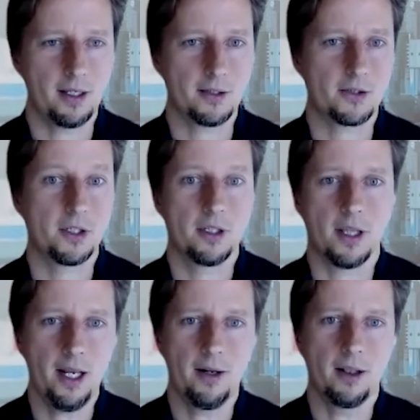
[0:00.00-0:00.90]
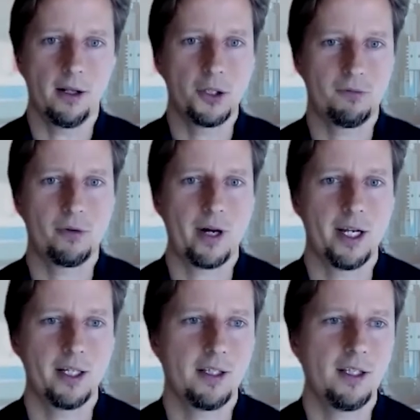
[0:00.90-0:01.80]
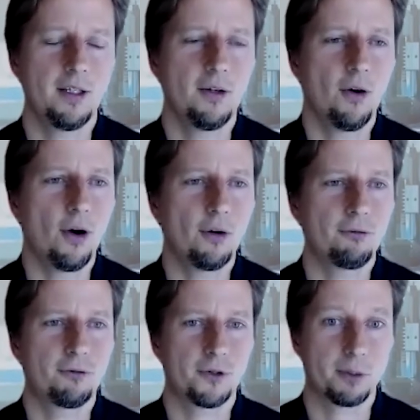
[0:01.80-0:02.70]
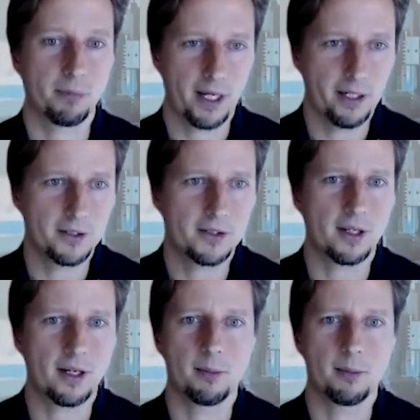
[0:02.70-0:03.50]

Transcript: still a large variety of suppliers